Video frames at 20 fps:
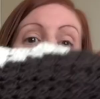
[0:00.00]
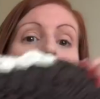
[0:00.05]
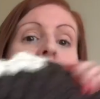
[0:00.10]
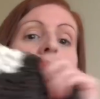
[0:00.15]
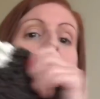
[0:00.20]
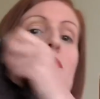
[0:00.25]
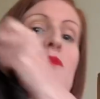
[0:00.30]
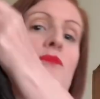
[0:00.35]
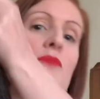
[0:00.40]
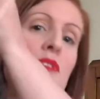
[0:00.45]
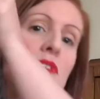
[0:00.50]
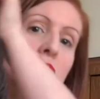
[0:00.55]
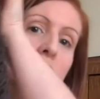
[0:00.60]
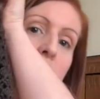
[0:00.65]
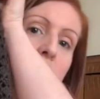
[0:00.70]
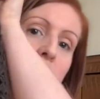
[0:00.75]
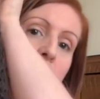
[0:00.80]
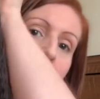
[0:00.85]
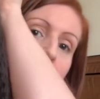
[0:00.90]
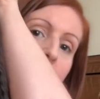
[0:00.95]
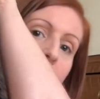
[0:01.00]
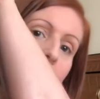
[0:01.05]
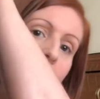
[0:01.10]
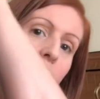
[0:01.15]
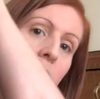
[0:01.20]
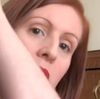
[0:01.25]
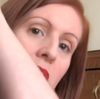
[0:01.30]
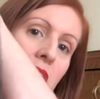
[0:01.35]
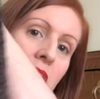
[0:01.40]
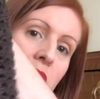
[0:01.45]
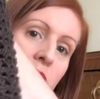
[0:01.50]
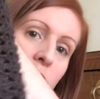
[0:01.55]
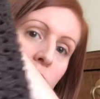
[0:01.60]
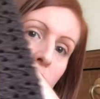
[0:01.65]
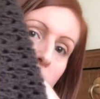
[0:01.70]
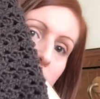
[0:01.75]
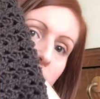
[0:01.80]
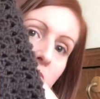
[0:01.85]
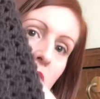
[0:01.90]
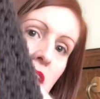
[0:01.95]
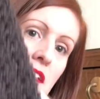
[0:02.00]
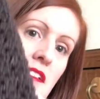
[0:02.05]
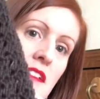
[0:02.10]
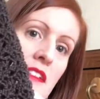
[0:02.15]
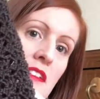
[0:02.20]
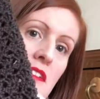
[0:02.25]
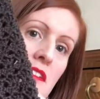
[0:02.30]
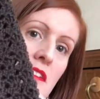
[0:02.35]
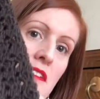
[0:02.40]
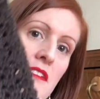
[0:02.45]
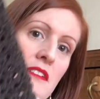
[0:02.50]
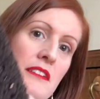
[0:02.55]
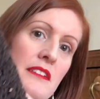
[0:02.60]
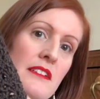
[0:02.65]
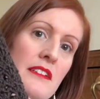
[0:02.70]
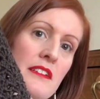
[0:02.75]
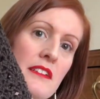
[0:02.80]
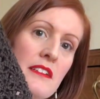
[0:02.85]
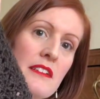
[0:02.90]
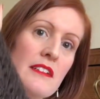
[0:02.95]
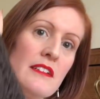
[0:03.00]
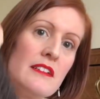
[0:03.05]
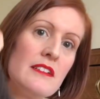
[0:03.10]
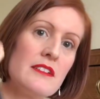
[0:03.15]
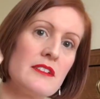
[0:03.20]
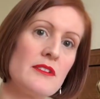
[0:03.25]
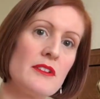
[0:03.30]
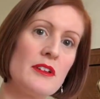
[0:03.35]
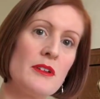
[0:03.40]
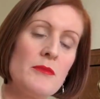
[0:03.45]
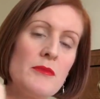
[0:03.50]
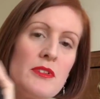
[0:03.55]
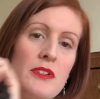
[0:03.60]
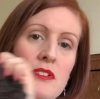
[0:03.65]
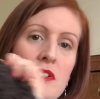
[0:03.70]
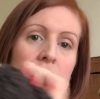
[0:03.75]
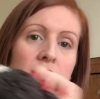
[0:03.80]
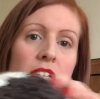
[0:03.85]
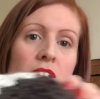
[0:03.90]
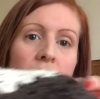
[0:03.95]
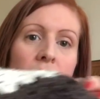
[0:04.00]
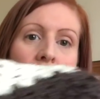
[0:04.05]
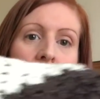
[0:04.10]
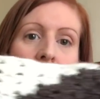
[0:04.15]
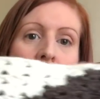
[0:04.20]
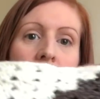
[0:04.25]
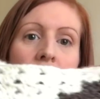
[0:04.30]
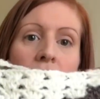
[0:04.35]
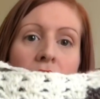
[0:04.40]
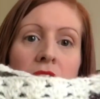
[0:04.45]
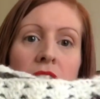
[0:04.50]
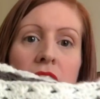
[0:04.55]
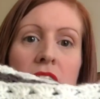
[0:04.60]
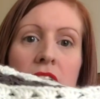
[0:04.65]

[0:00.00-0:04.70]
this was my next project. I hope you can see that.